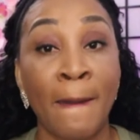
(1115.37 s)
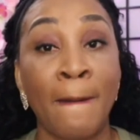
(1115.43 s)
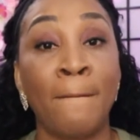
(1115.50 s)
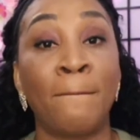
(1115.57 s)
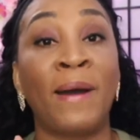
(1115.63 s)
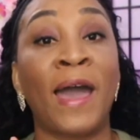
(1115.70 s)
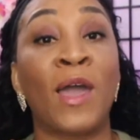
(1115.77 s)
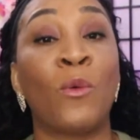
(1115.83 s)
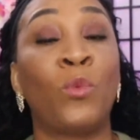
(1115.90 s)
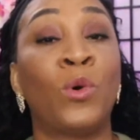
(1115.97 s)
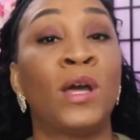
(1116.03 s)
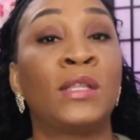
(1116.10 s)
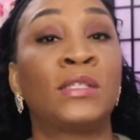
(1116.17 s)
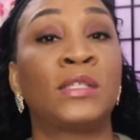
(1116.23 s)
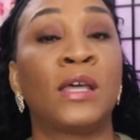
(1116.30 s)
by
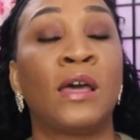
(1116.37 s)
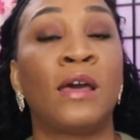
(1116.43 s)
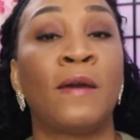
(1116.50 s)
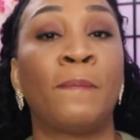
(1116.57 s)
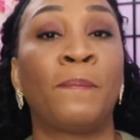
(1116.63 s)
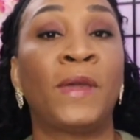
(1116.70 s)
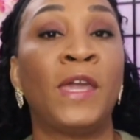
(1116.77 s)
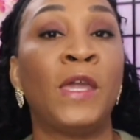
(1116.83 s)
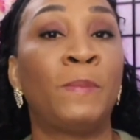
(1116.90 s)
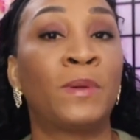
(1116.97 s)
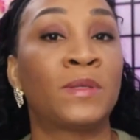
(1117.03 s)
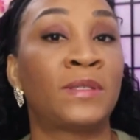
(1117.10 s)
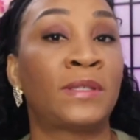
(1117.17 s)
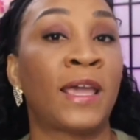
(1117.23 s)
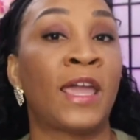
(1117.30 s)
what people
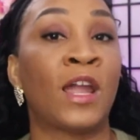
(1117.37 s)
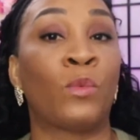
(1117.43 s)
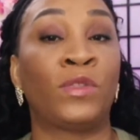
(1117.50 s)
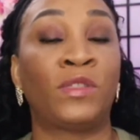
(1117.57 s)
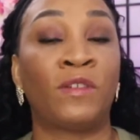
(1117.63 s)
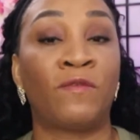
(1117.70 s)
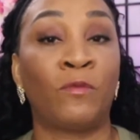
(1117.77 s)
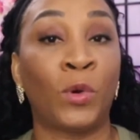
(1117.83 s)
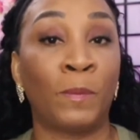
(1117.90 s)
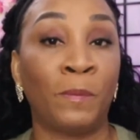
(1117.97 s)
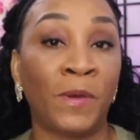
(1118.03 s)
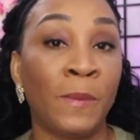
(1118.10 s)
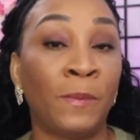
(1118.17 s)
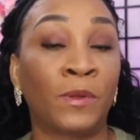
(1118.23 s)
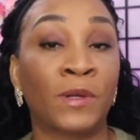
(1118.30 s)
say or what
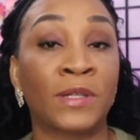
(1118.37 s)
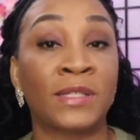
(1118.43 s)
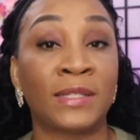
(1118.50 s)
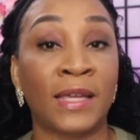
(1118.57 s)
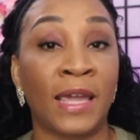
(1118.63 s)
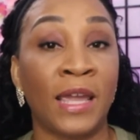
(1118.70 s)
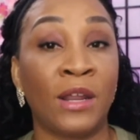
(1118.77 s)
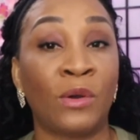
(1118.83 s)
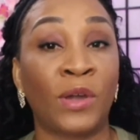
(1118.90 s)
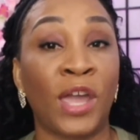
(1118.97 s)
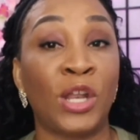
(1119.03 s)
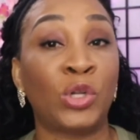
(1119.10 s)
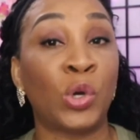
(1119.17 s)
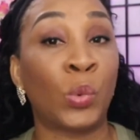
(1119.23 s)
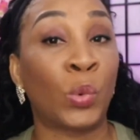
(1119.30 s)
people are saying.
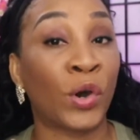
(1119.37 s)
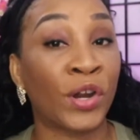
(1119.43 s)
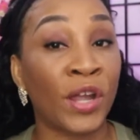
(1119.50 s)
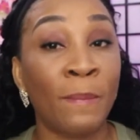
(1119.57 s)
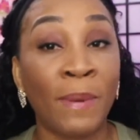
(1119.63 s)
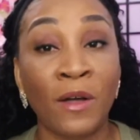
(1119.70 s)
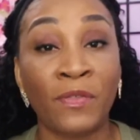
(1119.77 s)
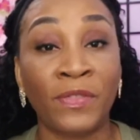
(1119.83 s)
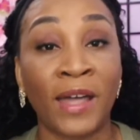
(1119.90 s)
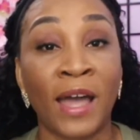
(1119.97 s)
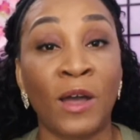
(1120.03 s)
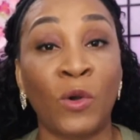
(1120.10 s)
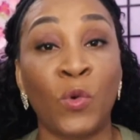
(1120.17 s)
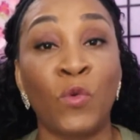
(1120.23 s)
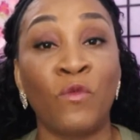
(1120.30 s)
Okay, don't worry about
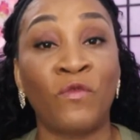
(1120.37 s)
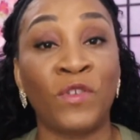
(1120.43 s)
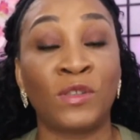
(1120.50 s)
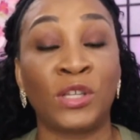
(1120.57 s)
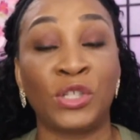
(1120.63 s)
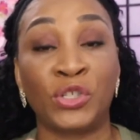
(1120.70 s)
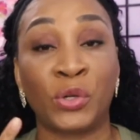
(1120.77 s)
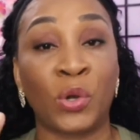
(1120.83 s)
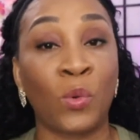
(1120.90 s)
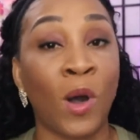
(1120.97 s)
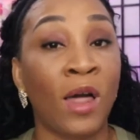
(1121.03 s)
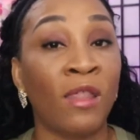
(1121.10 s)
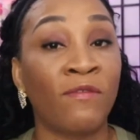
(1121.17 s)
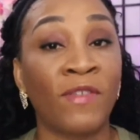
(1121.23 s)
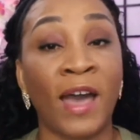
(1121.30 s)
that, who feel that you're
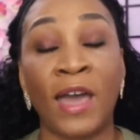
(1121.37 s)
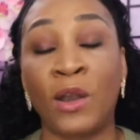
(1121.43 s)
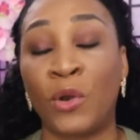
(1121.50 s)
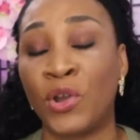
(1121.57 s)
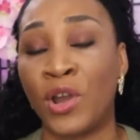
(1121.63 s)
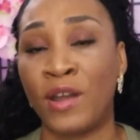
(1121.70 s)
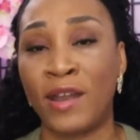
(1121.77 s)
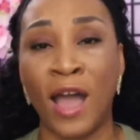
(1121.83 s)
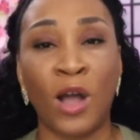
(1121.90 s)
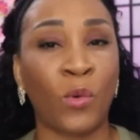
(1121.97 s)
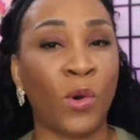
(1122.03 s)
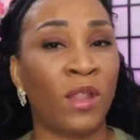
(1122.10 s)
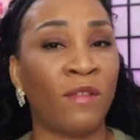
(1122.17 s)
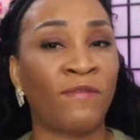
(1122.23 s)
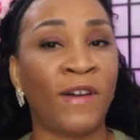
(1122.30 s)
qualified or you're not
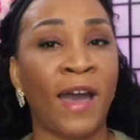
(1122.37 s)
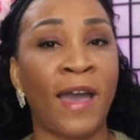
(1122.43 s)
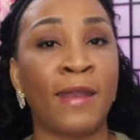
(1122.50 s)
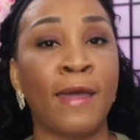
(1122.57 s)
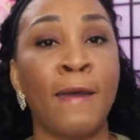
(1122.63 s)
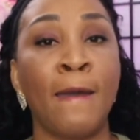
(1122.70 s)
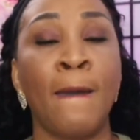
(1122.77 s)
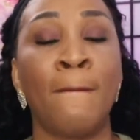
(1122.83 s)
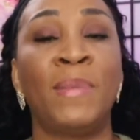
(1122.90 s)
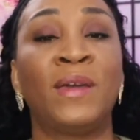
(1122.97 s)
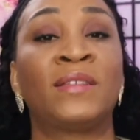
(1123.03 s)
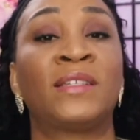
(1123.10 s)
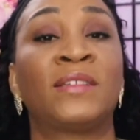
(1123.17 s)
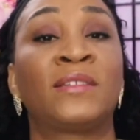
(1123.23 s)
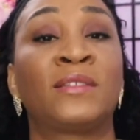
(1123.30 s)
qualified,
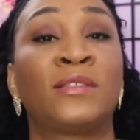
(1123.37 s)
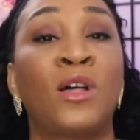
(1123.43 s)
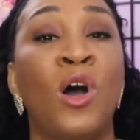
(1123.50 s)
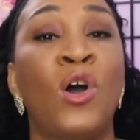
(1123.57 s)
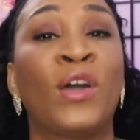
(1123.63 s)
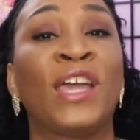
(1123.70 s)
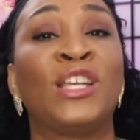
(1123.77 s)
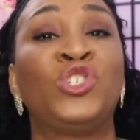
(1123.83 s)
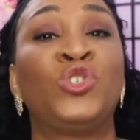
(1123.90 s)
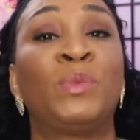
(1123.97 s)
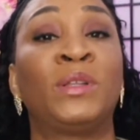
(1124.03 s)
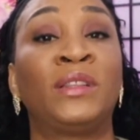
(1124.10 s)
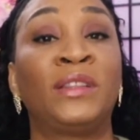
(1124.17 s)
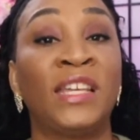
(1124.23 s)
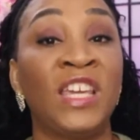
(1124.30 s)
because as long as you
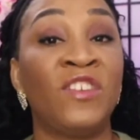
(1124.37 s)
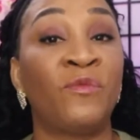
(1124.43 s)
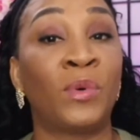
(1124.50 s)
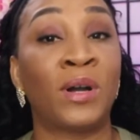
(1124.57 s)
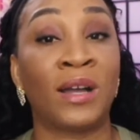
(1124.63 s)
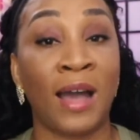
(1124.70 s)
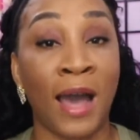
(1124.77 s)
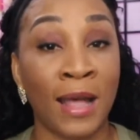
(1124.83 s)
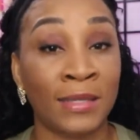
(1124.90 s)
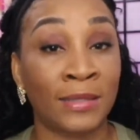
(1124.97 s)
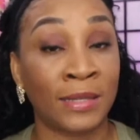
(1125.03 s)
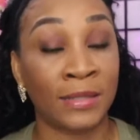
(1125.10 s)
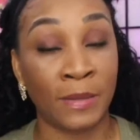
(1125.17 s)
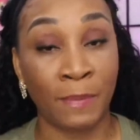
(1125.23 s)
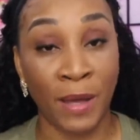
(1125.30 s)
believe what God
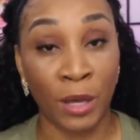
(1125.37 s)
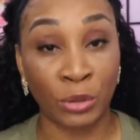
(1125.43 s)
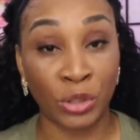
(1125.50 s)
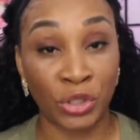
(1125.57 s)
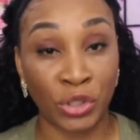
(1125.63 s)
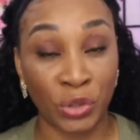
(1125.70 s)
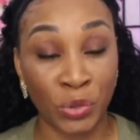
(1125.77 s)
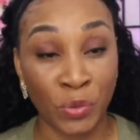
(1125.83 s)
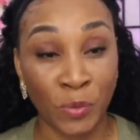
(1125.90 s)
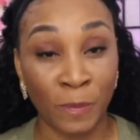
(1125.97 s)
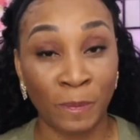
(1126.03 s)
says about you,